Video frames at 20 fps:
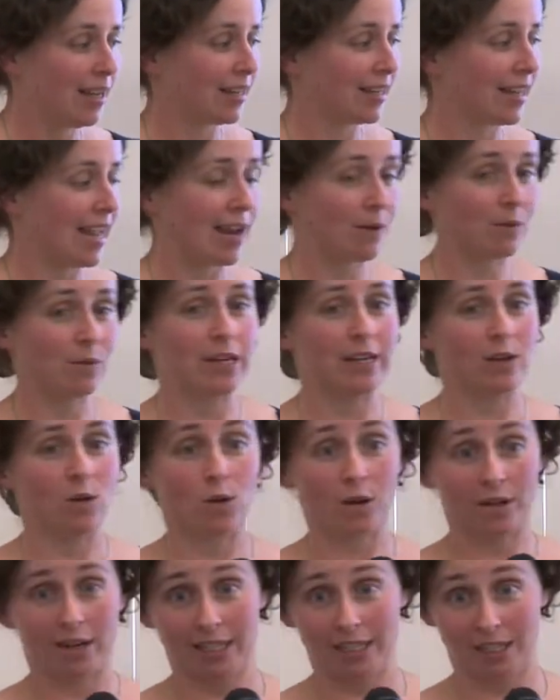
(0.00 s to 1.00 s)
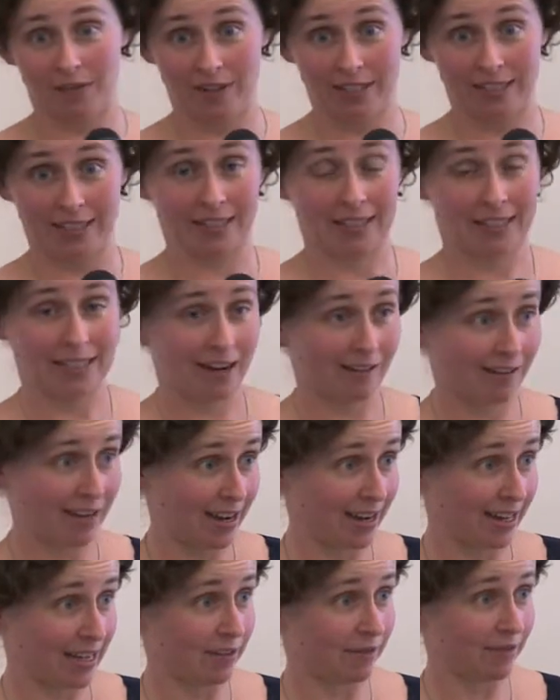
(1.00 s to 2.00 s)
Can we organise a visit to
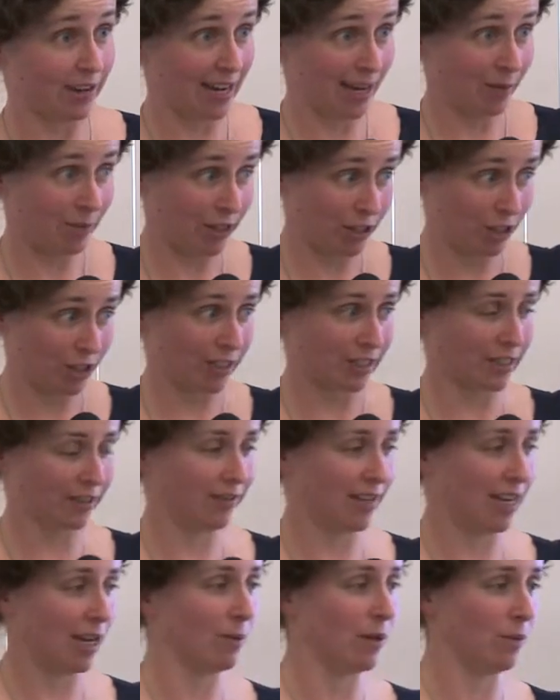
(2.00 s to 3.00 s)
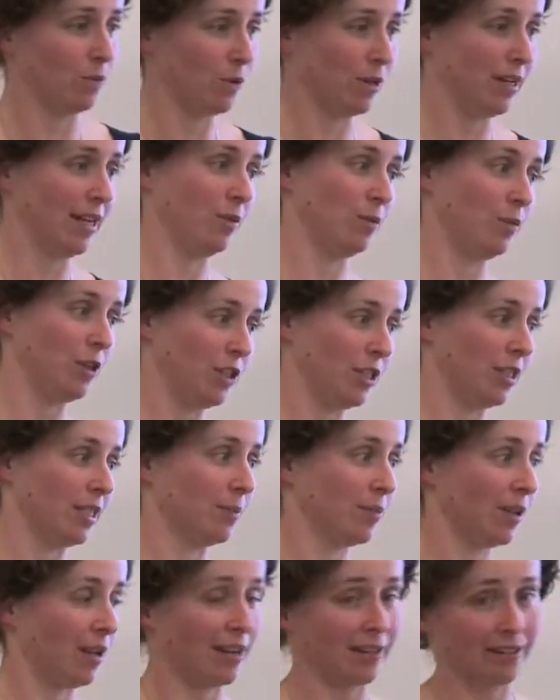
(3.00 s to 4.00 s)
Taranaki Farm, which is the farm in Woodend, which is
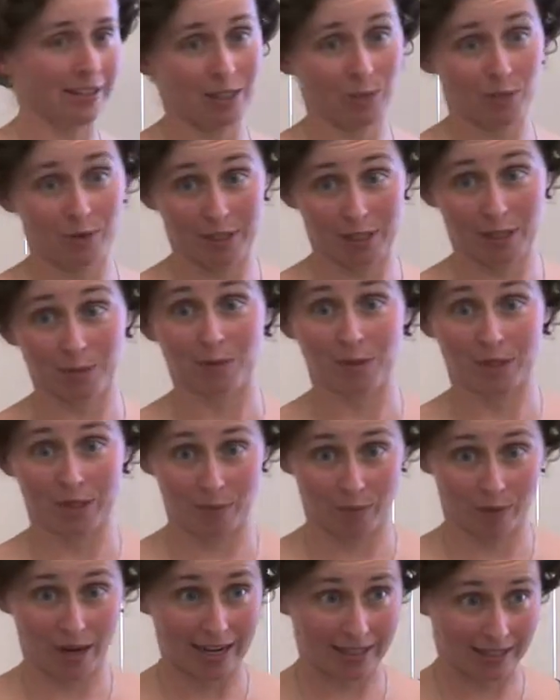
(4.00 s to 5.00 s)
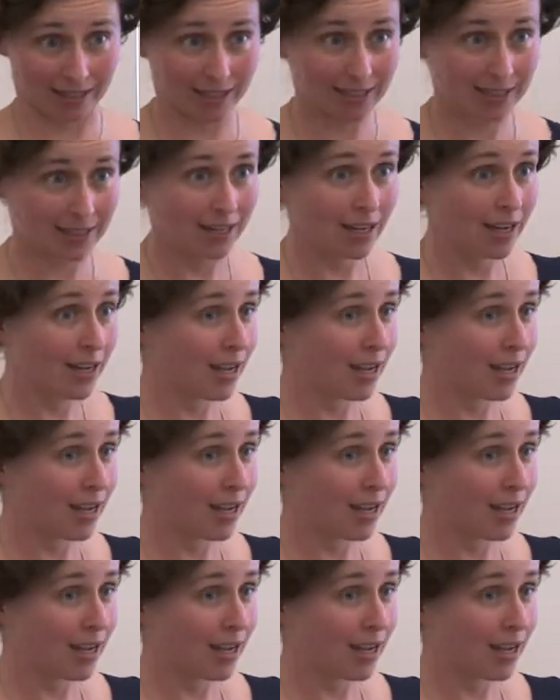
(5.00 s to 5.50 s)
applying these principles in practice?